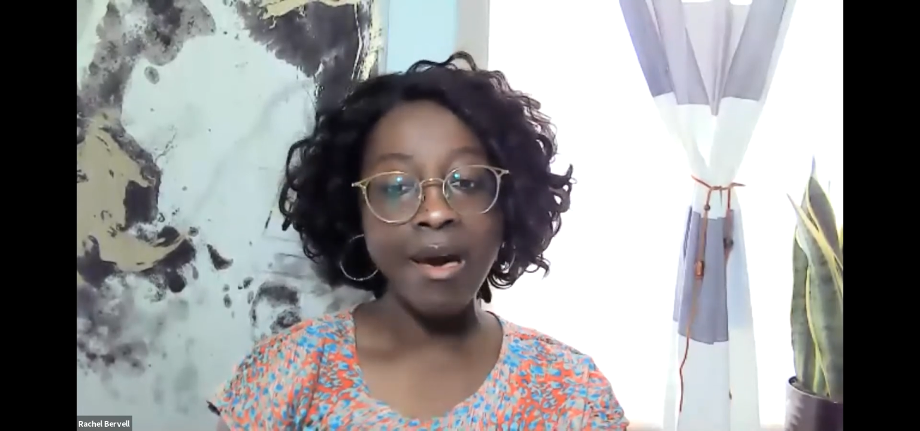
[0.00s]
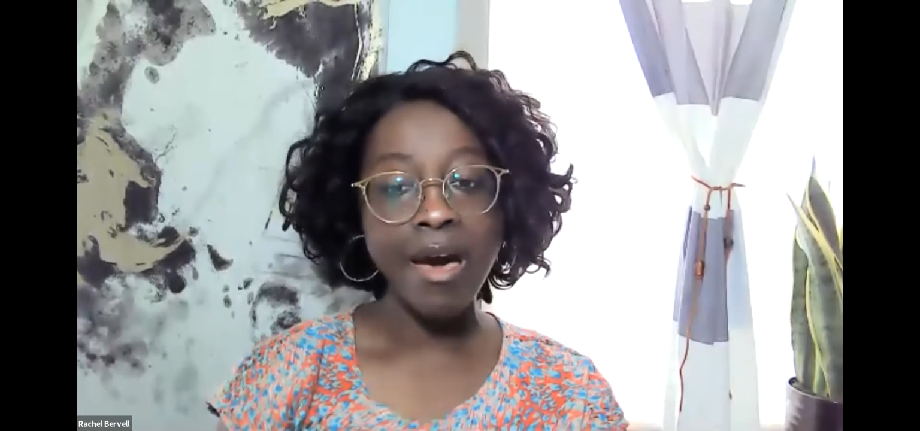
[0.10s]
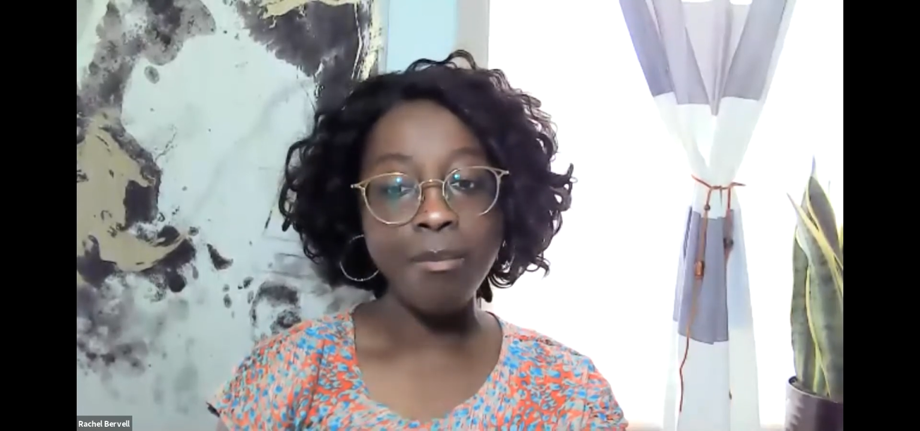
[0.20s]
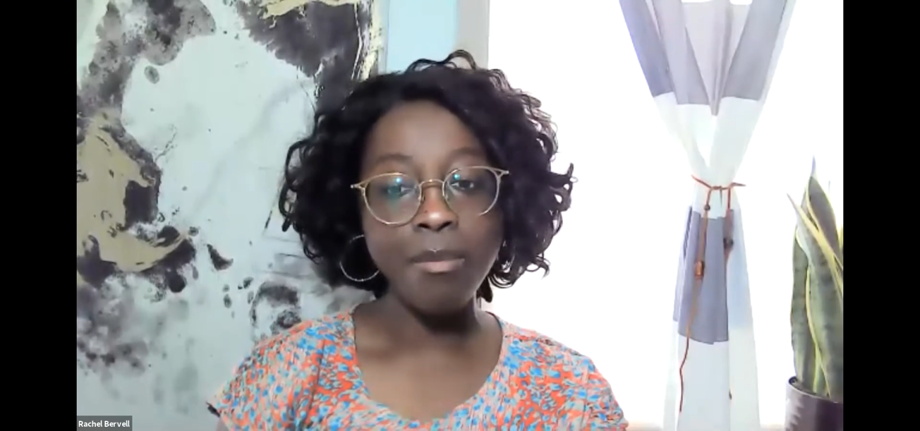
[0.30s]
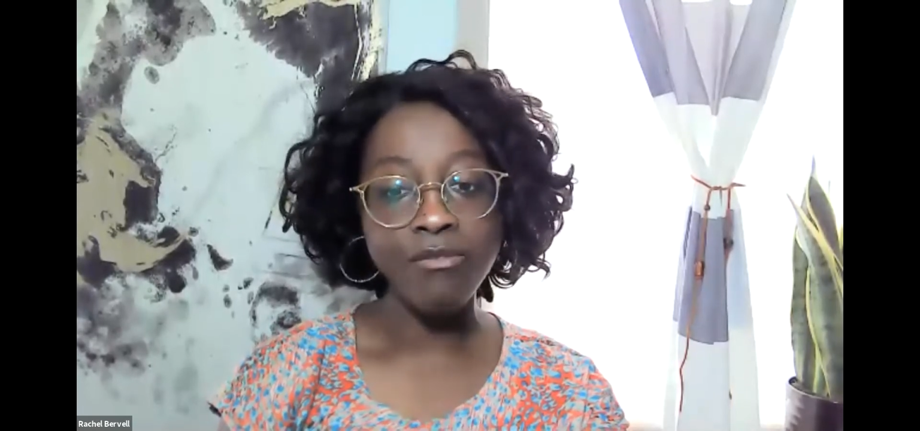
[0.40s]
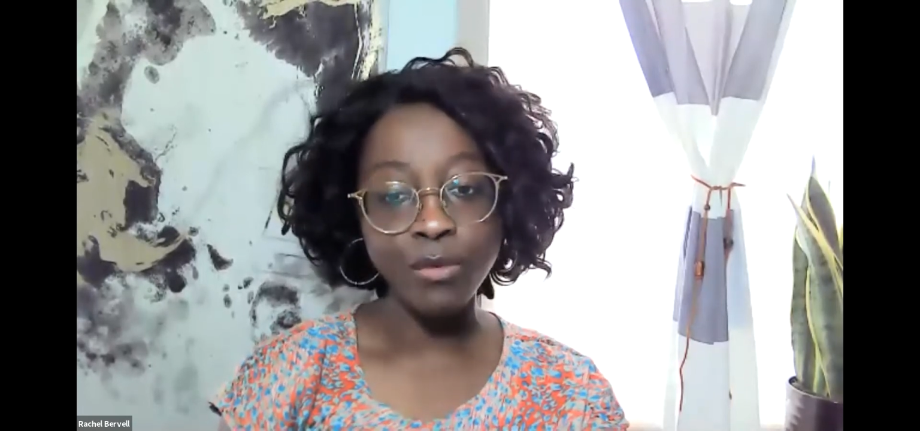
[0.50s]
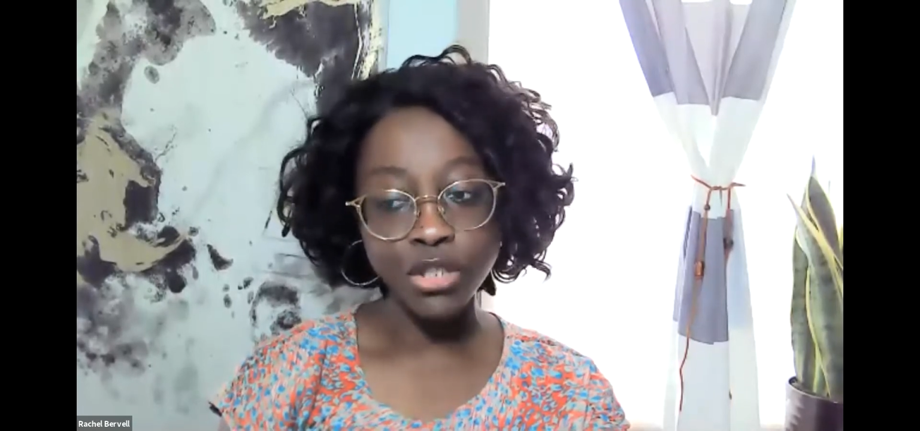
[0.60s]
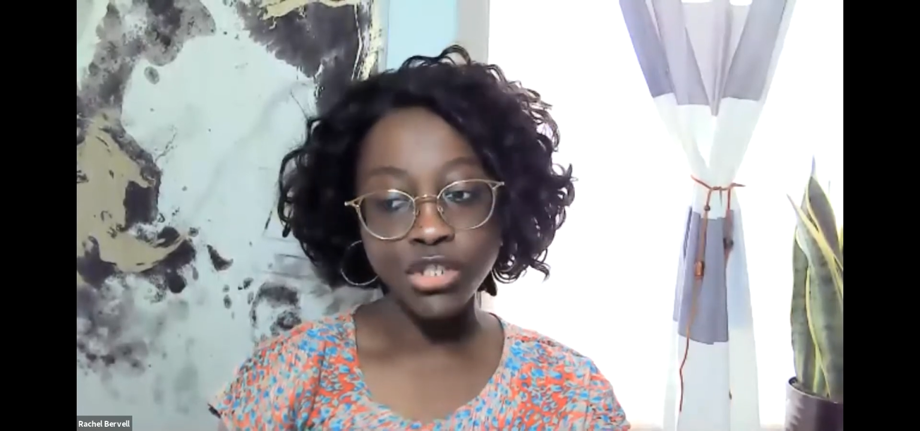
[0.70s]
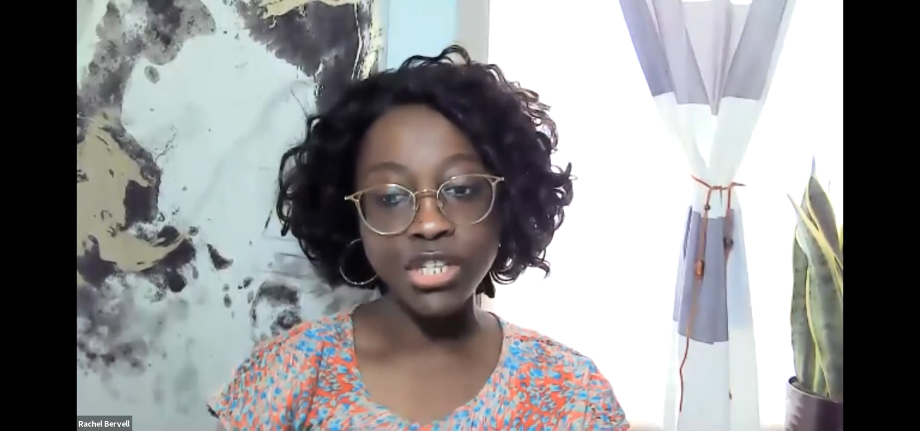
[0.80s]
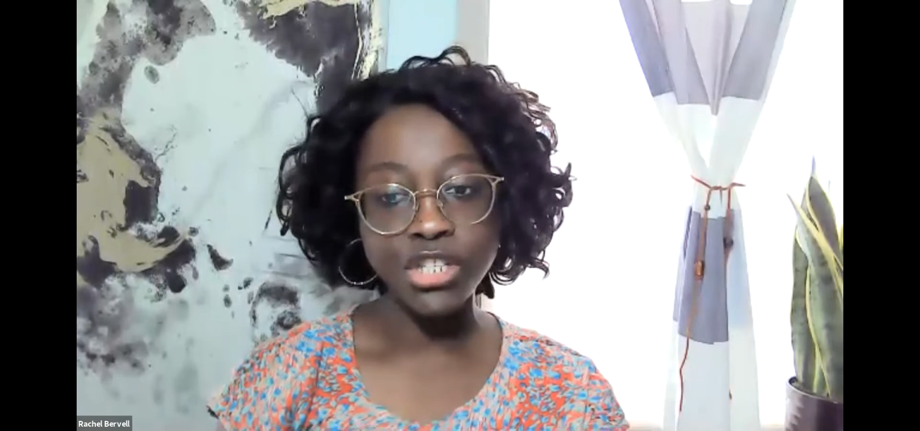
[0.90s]

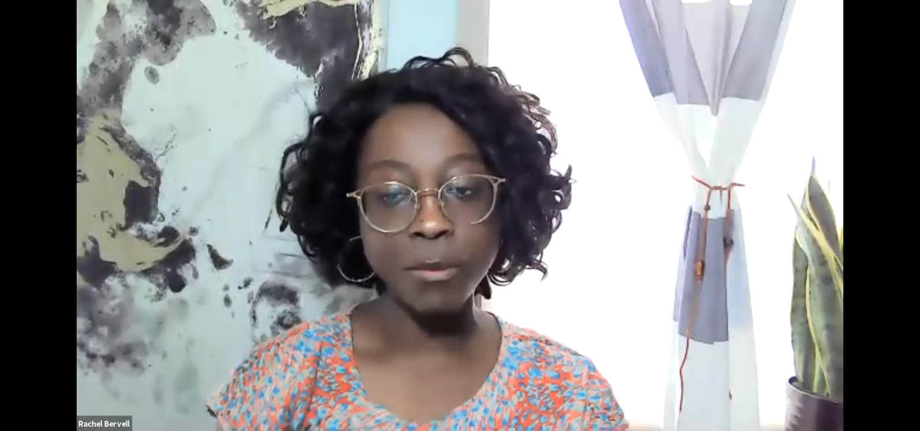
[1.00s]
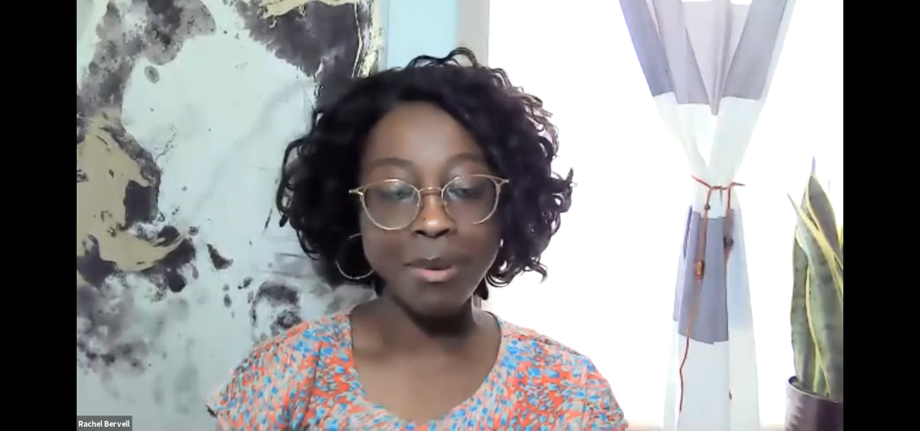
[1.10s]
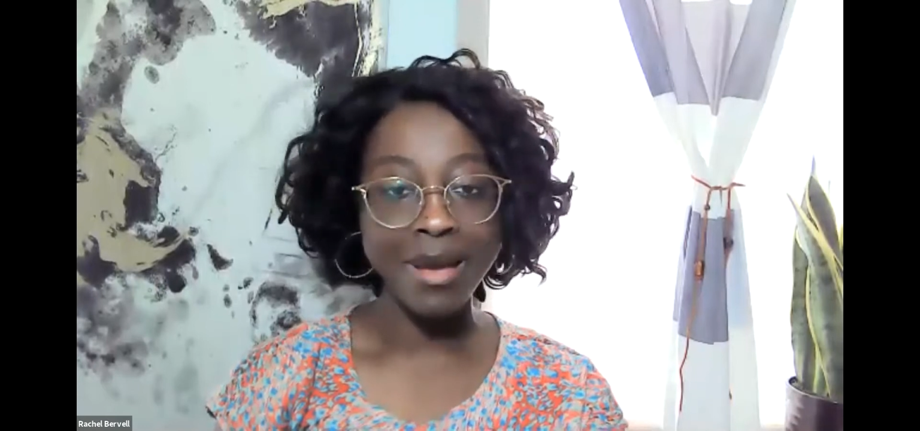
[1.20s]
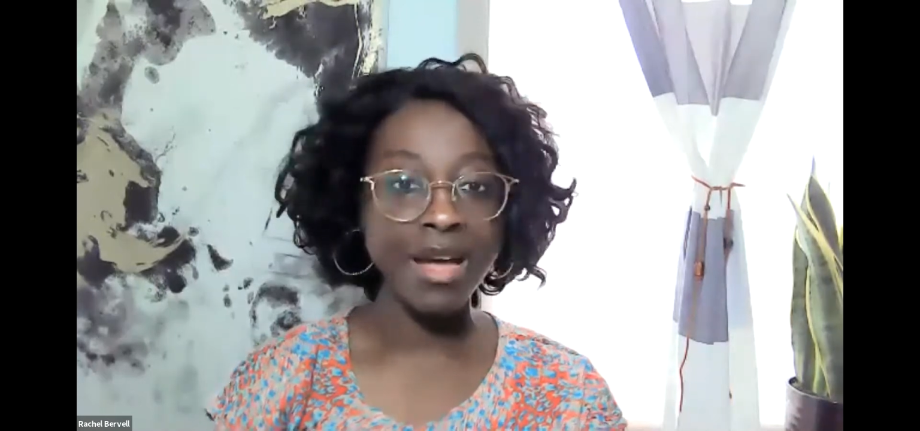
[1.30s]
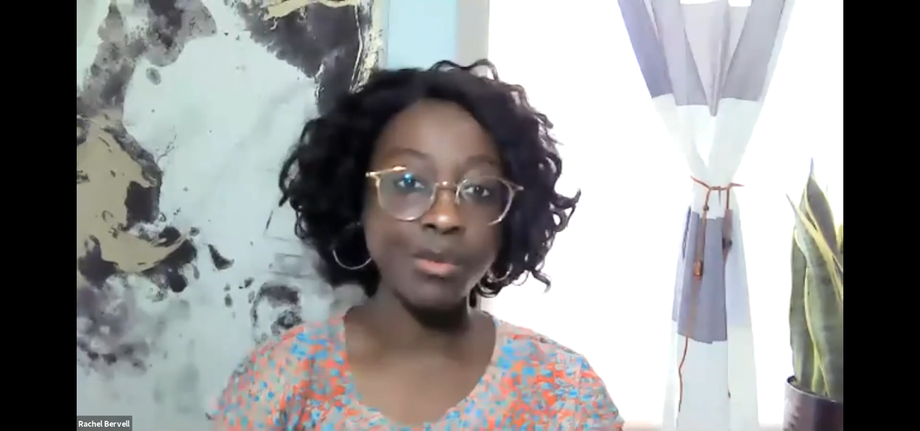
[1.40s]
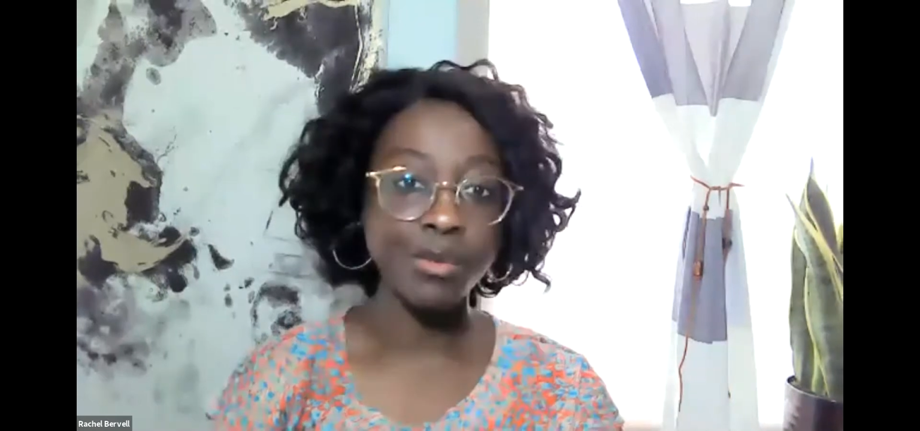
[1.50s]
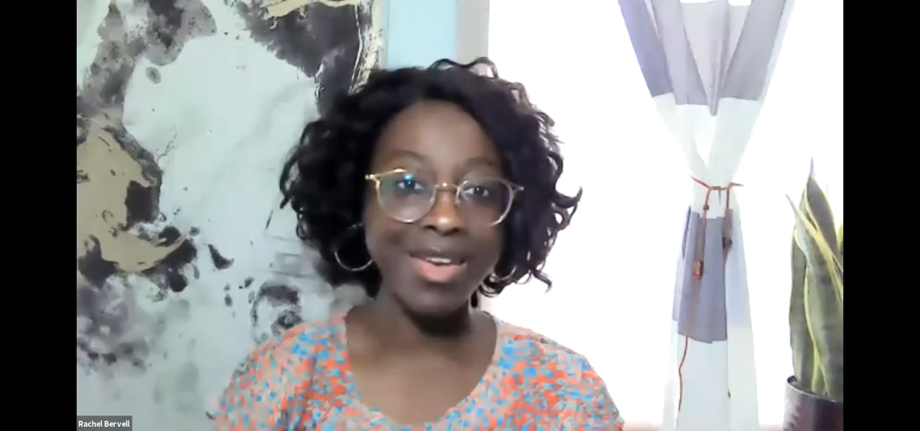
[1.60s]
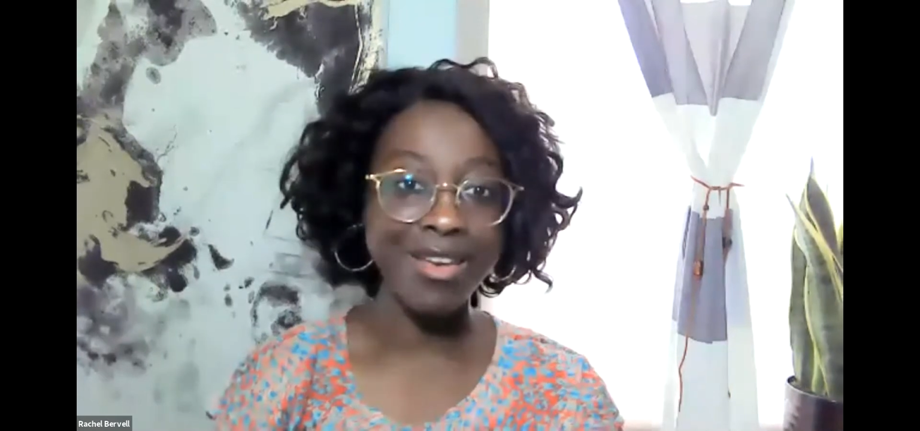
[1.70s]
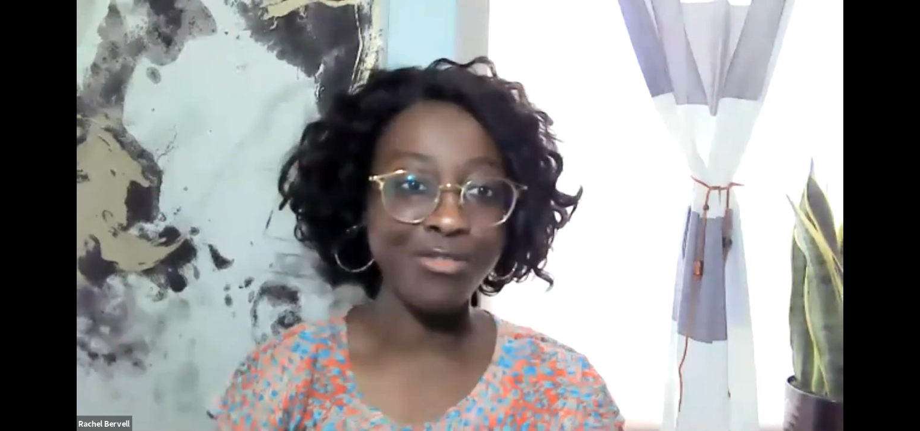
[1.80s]
Unfortunately, she passed away